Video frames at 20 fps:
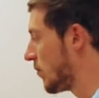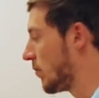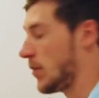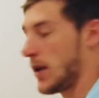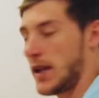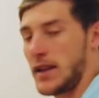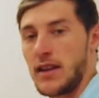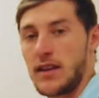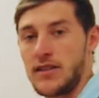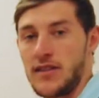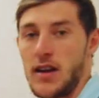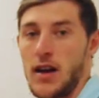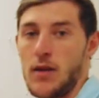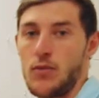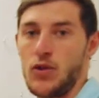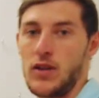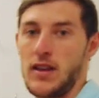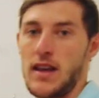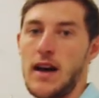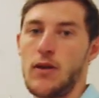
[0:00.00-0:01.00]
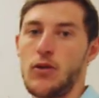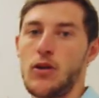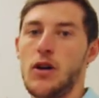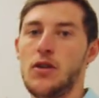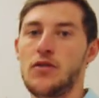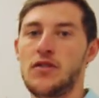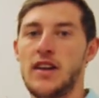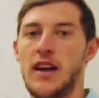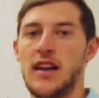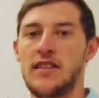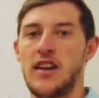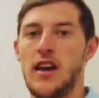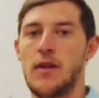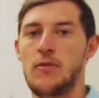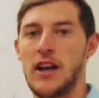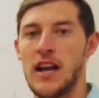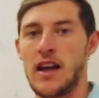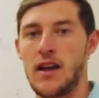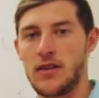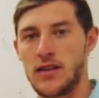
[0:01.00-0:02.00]
but this time when the alcohol starts
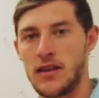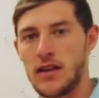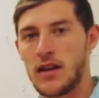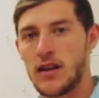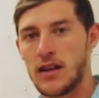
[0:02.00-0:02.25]
coming out,